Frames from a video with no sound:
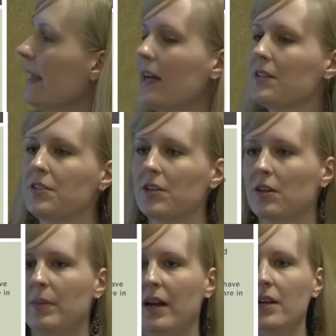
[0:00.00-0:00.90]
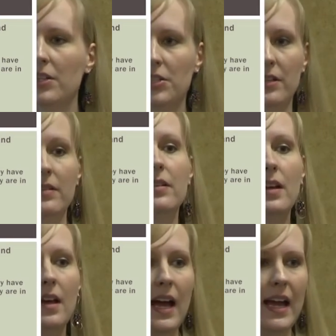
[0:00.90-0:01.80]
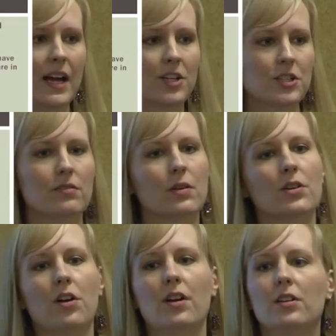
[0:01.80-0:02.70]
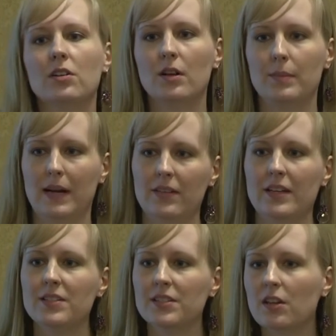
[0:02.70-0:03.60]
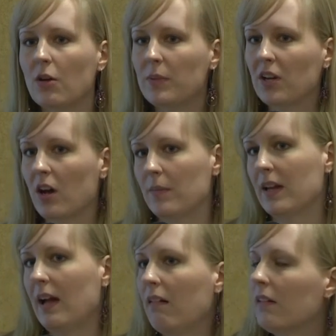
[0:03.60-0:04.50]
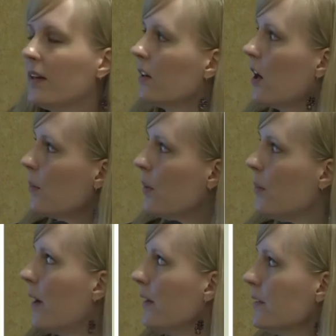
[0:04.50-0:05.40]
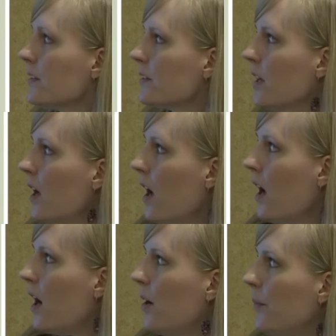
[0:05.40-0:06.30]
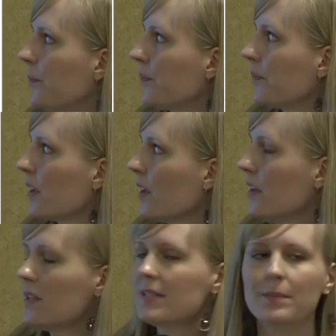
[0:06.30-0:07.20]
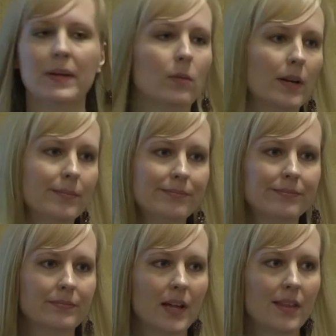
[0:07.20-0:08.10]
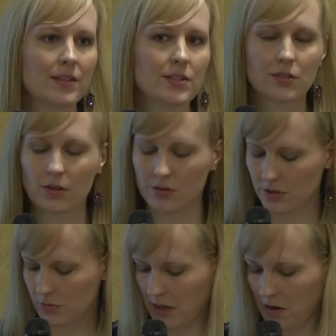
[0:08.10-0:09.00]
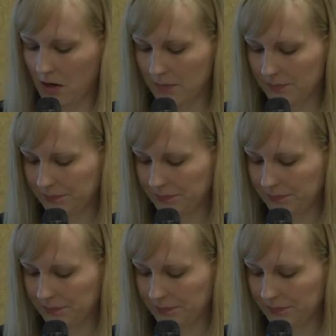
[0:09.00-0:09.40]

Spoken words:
Cancer comparison. I actually wrote an article about this, and I'll be coming out in a couple months. This is a big one, and this is close to my heart.